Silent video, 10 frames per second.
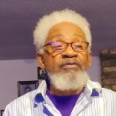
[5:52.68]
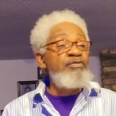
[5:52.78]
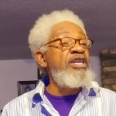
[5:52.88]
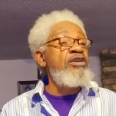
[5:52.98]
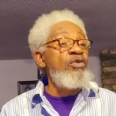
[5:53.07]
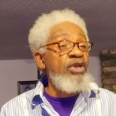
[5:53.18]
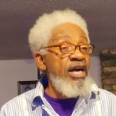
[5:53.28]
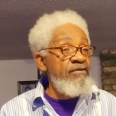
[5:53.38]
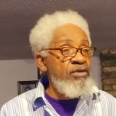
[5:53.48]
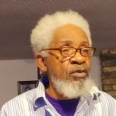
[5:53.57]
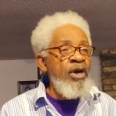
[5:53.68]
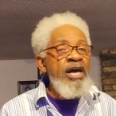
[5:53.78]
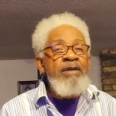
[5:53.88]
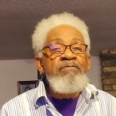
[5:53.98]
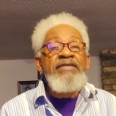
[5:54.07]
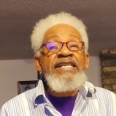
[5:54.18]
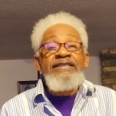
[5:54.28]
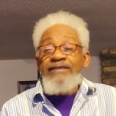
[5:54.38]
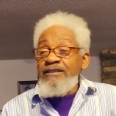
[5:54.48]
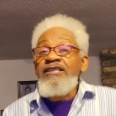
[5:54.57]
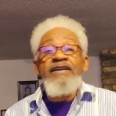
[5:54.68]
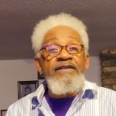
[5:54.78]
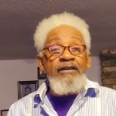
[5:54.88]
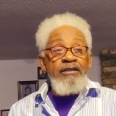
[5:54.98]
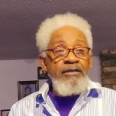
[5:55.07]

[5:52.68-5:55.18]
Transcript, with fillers: spending your life through, means nothing